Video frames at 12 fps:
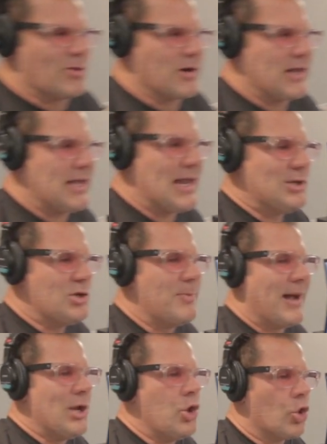morning and I do
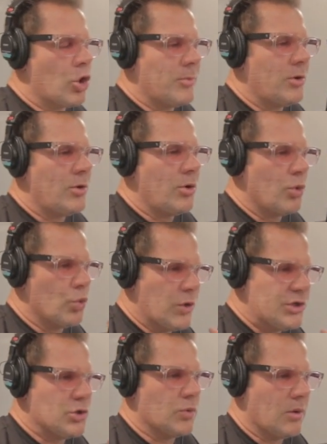my normal
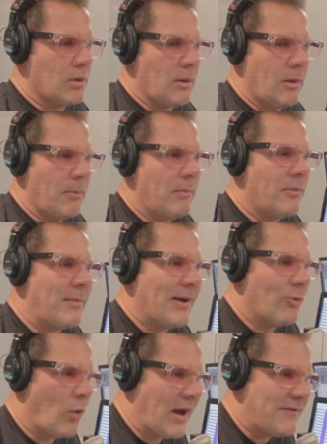ritual, but my
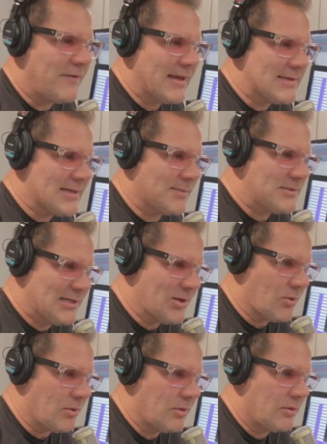wife gets up
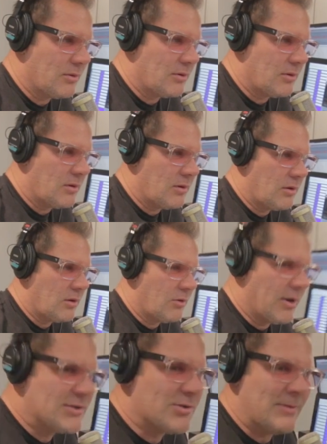too.
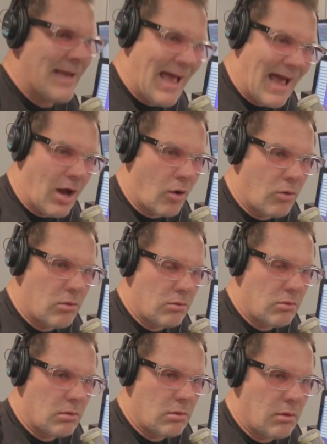Right, so now,
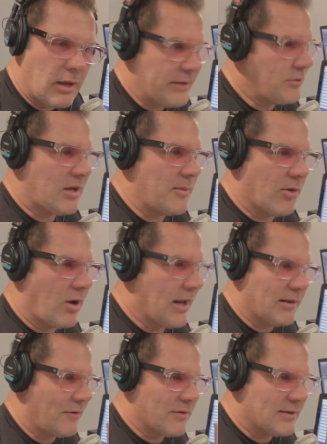and don't get me wrong,
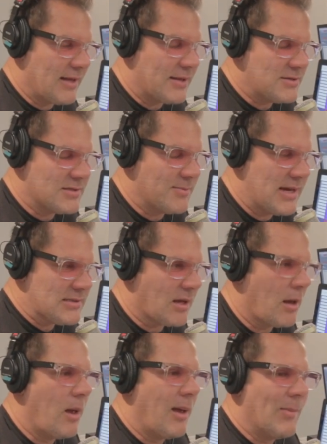I love her to death. She's
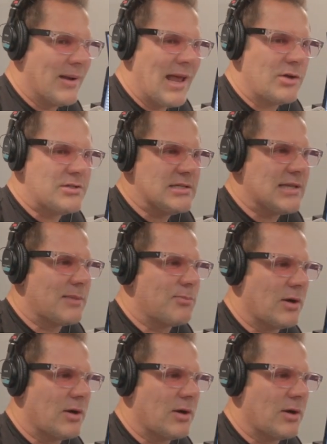amazing. But now she's like